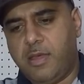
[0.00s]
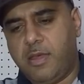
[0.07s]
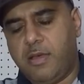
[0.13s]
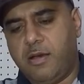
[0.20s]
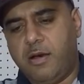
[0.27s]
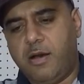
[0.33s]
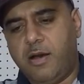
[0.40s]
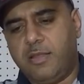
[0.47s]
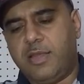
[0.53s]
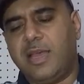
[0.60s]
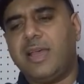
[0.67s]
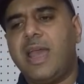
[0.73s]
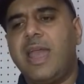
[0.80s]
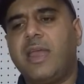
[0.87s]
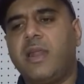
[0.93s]
Oh,
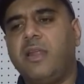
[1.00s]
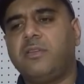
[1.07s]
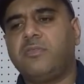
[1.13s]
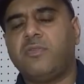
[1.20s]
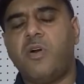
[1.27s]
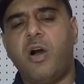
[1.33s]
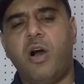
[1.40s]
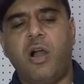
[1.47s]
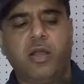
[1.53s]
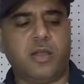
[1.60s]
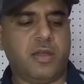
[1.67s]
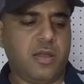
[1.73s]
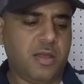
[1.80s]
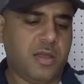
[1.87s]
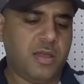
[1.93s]
that angle is wrong.
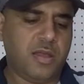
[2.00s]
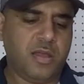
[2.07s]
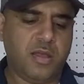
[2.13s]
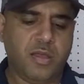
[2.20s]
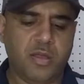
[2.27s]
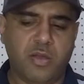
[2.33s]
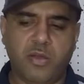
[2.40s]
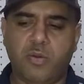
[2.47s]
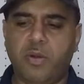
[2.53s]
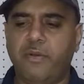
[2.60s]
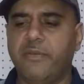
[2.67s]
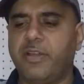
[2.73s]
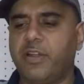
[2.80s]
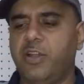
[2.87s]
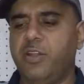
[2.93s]
What are
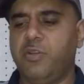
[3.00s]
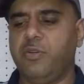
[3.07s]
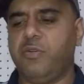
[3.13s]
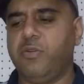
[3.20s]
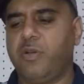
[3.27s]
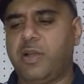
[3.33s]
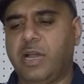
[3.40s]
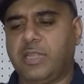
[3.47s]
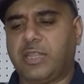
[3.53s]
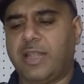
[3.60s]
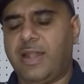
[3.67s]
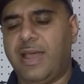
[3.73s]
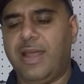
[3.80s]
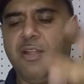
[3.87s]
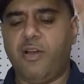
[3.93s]
we gonna do? Cut the
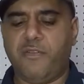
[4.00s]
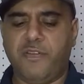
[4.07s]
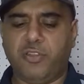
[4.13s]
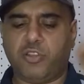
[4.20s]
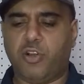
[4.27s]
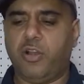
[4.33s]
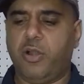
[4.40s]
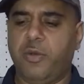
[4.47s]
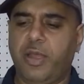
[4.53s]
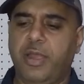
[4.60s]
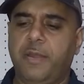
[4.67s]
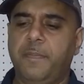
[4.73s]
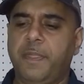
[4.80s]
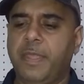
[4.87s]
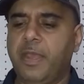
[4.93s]
line off and throw it away?